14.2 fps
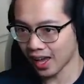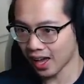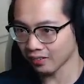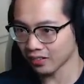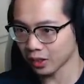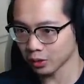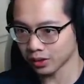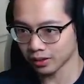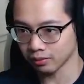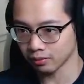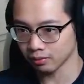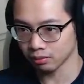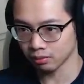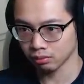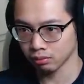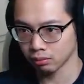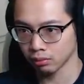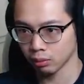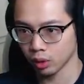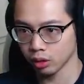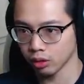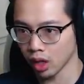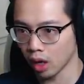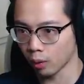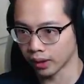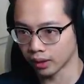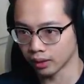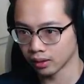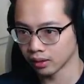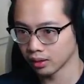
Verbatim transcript: have no... Where you going?